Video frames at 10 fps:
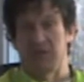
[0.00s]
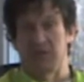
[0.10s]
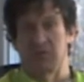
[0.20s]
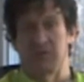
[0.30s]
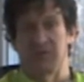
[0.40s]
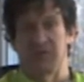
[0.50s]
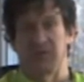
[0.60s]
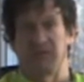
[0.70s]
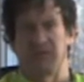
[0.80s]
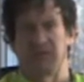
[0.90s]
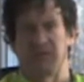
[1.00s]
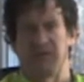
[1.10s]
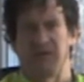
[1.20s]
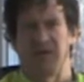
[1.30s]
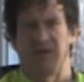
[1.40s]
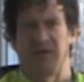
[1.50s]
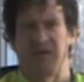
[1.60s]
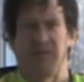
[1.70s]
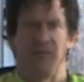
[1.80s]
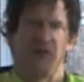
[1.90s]
control system that's on the
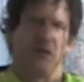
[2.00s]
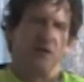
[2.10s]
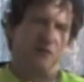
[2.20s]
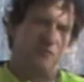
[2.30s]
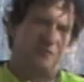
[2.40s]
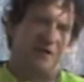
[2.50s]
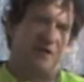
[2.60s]
mainframe and use a